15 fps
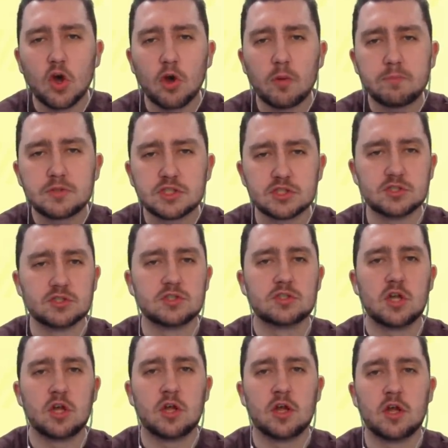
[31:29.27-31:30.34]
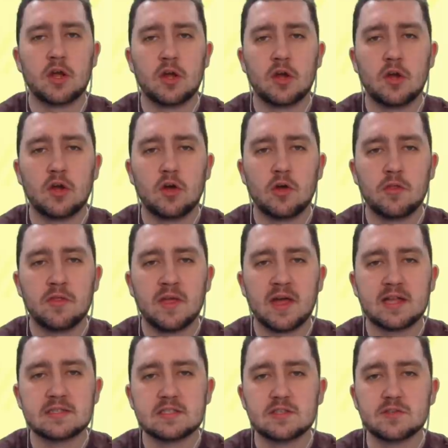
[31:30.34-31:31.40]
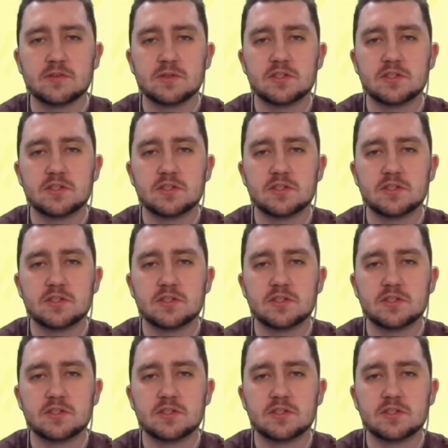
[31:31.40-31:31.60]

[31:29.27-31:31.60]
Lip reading: option on that deal.